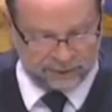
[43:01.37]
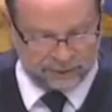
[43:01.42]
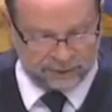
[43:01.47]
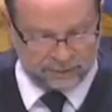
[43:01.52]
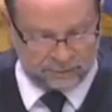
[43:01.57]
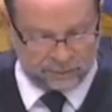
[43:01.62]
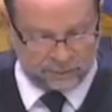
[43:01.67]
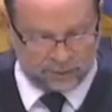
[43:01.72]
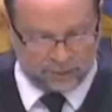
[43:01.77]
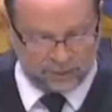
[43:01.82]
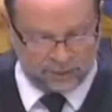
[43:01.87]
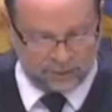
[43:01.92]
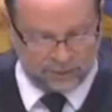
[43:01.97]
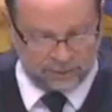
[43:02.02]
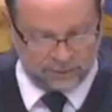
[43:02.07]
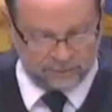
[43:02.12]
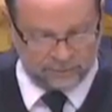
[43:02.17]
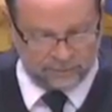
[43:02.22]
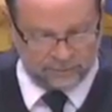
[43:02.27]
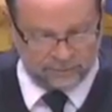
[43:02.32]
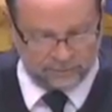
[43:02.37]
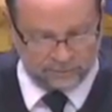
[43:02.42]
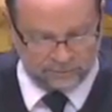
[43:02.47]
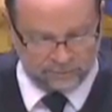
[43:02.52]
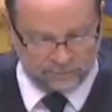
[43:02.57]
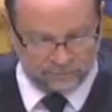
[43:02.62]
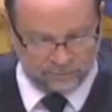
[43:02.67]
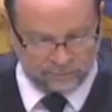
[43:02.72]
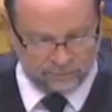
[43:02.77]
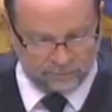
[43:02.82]
is an important
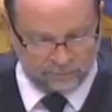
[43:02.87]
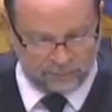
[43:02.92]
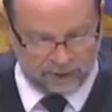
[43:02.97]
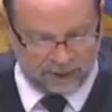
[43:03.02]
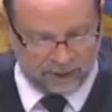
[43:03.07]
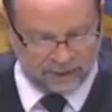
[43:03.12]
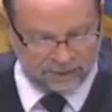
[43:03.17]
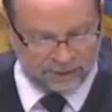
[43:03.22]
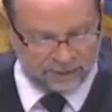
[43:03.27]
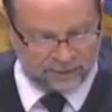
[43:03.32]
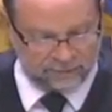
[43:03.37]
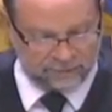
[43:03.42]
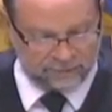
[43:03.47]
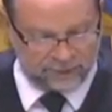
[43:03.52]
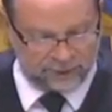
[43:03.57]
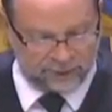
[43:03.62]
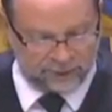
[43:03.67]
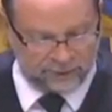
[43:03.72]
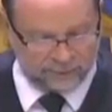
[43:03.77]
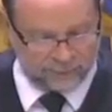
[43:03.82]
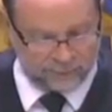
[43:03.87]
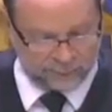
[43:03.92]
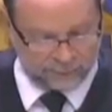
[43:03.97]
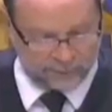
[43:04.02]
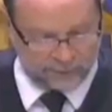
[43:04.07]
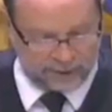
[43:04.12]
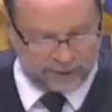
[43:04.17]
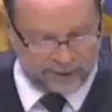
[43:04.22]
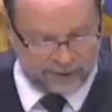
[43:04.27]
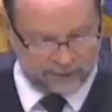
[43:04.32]
positive character
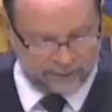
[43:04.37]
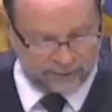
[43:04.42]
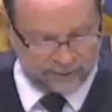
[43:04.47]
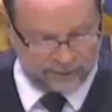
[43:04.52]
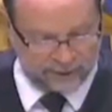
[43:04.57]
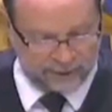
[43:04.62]
trait